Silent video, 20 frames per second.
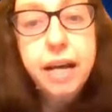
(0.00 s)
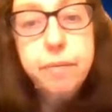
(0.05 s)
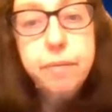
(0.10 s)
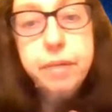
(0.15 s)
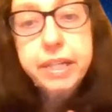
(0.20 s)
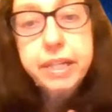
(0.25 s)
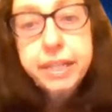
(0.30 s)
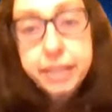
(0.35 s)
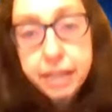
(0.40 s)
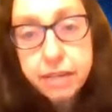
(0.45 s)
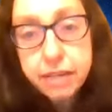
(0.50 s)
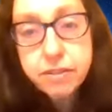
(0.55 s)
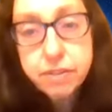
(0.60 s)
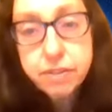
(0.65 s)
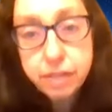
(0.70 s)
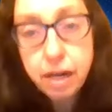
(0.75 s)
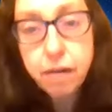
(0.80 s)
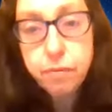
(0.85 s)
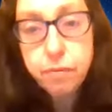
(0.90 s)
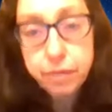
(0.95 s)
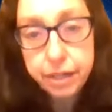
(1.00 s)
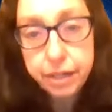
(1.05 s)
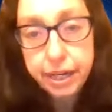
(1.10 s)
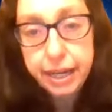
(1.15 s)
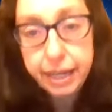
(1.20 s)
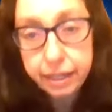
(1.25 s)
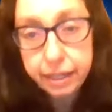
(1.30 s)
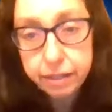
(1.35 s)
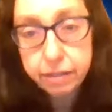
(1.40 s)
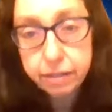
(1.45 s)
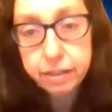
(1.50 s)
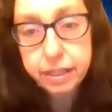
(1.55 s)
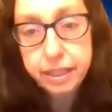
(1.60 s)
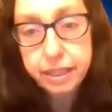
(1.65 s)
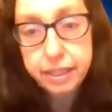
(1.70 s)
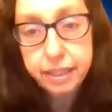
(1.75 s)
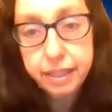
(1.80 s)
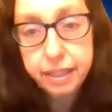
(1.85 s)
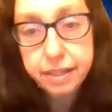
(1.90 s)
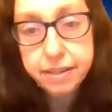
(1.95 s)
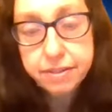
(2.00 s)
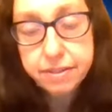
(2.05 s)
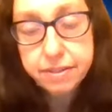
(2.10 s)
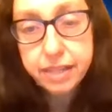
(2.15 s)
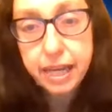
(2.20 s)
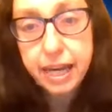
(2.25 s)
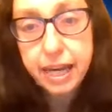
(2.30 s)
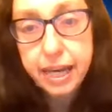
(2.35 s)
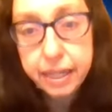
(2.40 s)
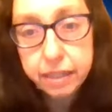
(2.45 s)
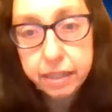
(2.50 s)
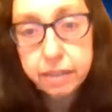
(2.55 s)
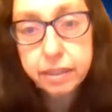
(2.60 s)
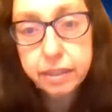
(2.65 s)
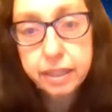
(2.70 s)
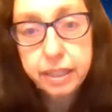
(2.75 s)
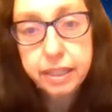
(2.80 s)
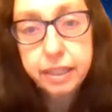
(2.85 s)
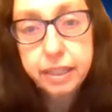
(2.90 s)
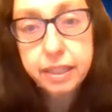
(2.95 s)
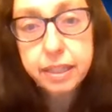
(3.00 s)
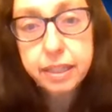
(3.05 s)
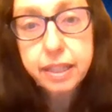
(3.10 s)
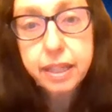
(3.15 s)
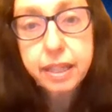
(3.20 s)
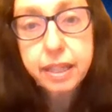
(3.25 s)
but that's not what anarchy is. Anarchy